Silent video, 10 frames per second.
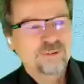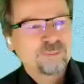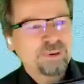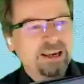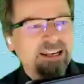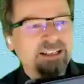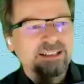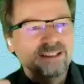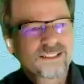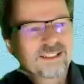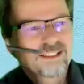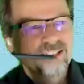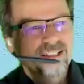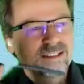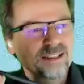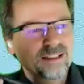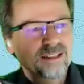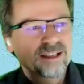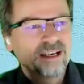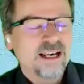a pen, and
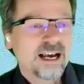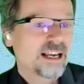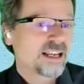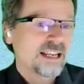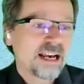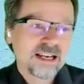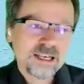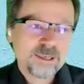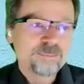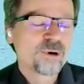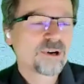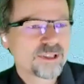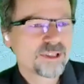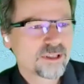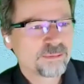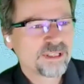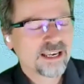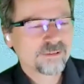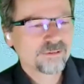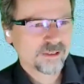I import the
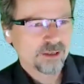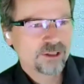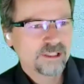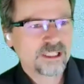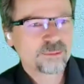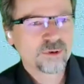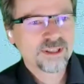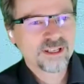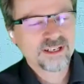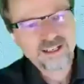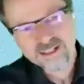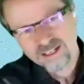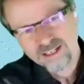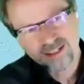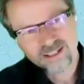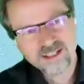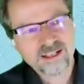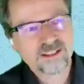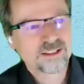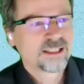PDF on the ebook, and then I can
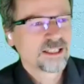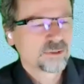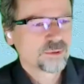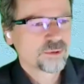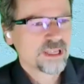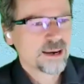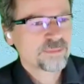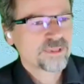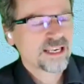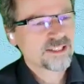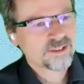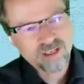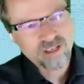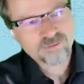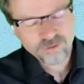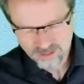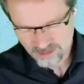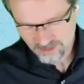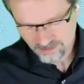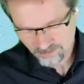do the updates or add
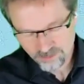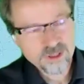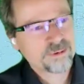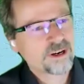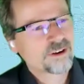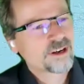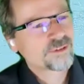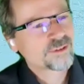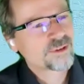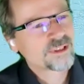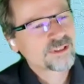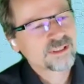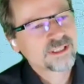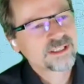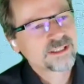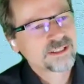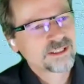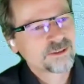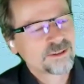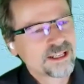further paragraphs to this, and
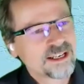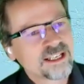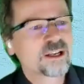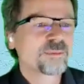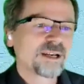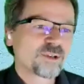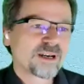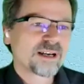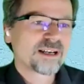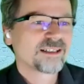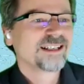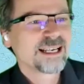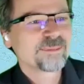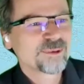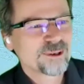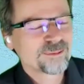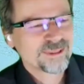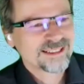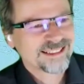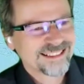then I send it back to my laptop
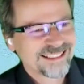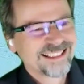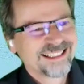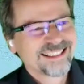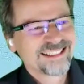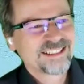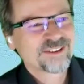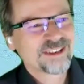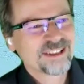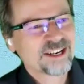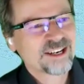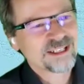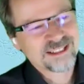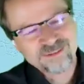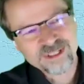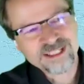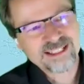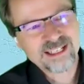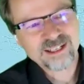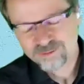and integrate the handwritten
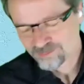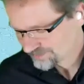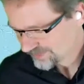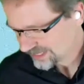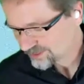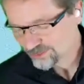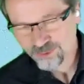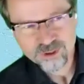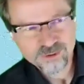stuff and so forth.